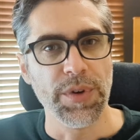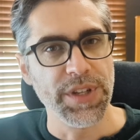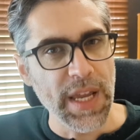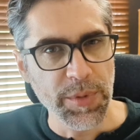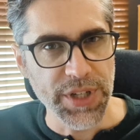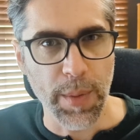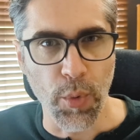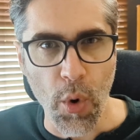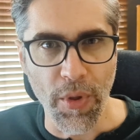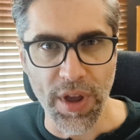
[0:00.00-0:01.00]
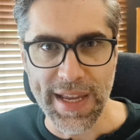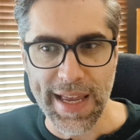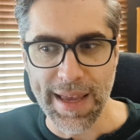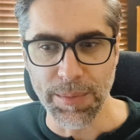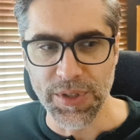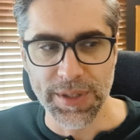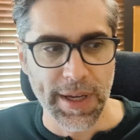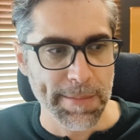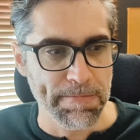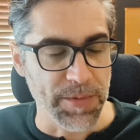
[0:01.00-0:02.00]
tabletop role-playing games,
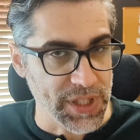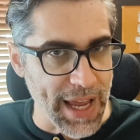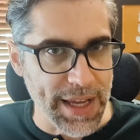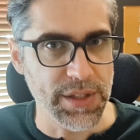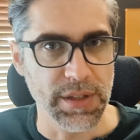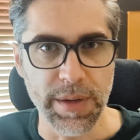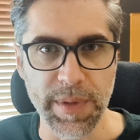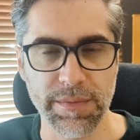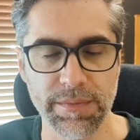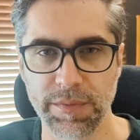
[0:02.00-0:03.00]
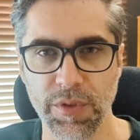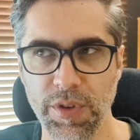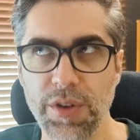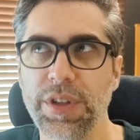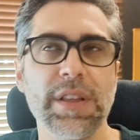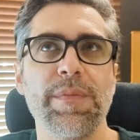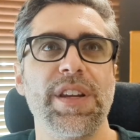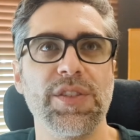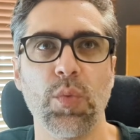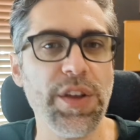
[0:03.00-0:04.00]
the sky's the limit. The only limit
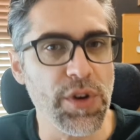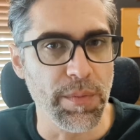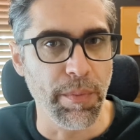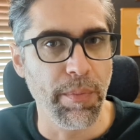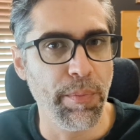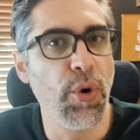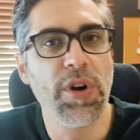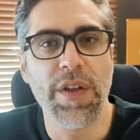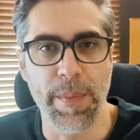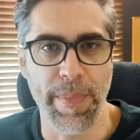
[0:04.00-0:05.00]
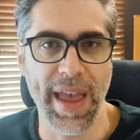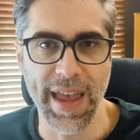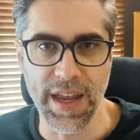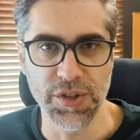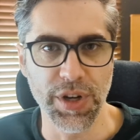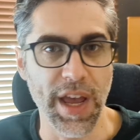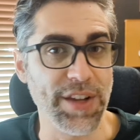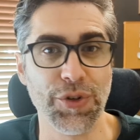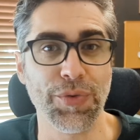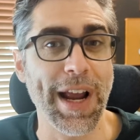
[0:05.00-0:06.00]
is what you can put on the page as
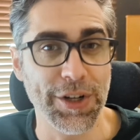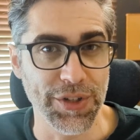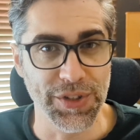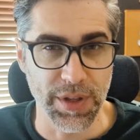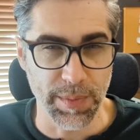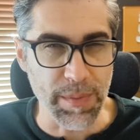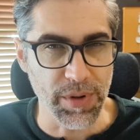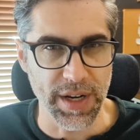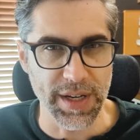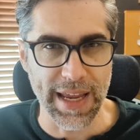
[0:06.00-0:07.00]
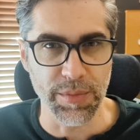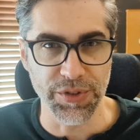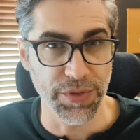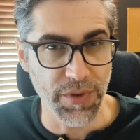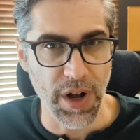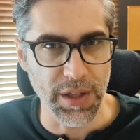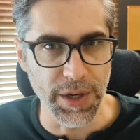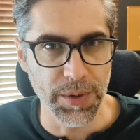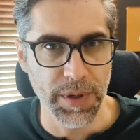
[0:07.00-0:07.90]
directions to the people at a table to follow.